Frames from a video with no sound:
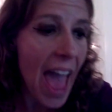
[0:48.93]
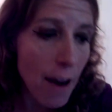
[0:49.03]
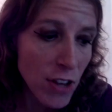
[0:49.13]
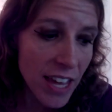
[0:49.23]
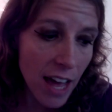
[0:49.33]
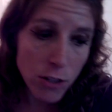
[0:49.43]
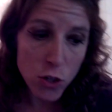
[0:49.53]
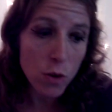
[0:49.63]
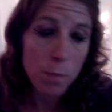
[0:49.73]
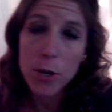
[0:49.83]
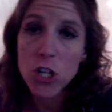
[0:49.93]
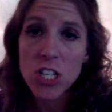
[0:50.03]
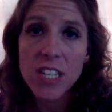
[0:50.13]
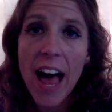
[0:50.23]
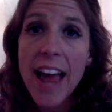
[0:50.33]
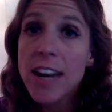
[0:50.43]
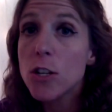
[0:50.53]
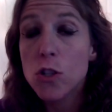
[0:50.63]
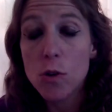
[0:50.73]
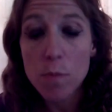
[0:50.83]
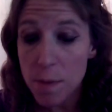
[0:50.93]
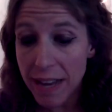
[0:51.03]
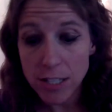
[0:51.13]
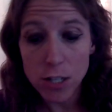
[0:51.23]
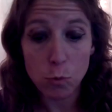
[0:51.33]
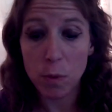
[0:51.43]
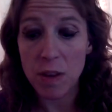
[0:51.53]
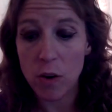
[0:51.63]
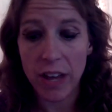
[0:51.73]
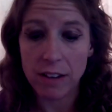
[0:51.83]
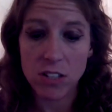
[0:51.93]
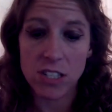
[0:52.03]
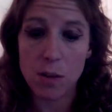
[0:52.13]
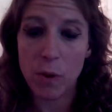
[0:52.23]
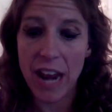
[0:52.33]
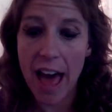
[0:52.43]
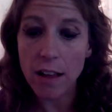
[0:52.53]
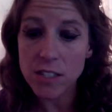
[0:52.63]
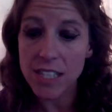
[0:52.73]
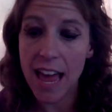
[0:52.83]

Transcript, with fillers: Everything else you can push aside, assume the message will be going out to someone else,